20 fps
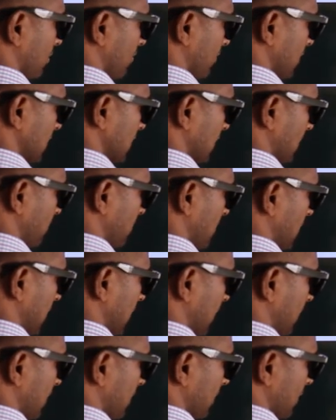we
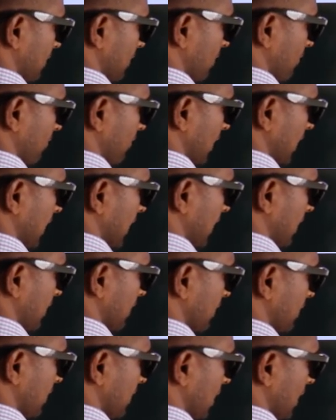subtract, we get
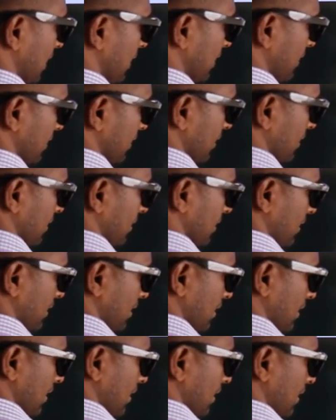3.
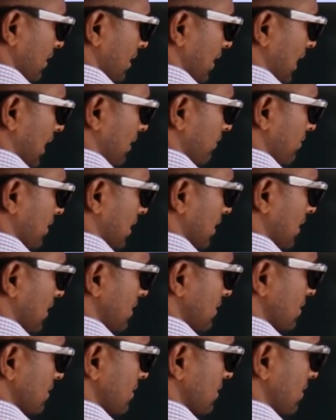After
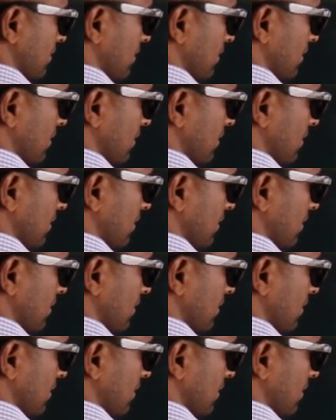this,